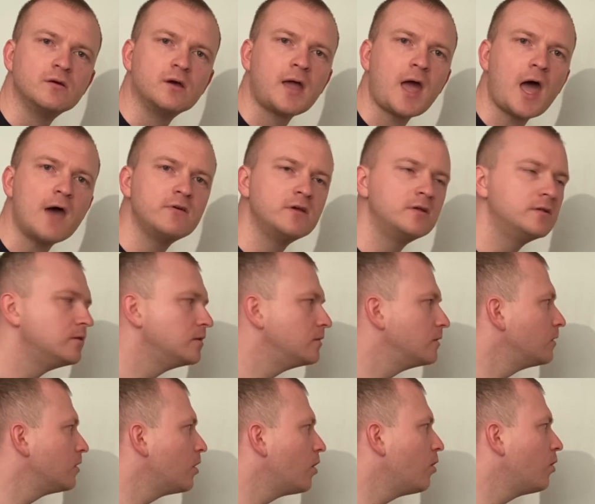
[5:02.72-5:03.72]
having
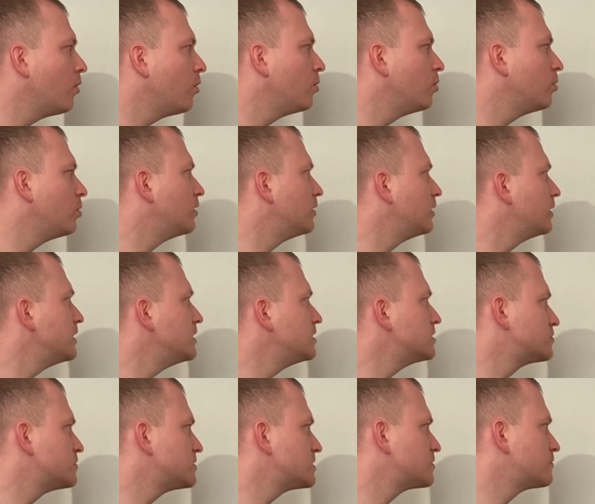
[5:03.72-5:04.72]
low
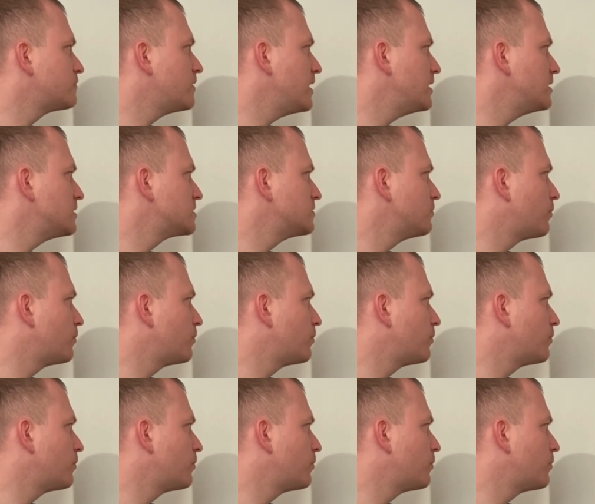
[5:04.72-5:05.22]
interest rates,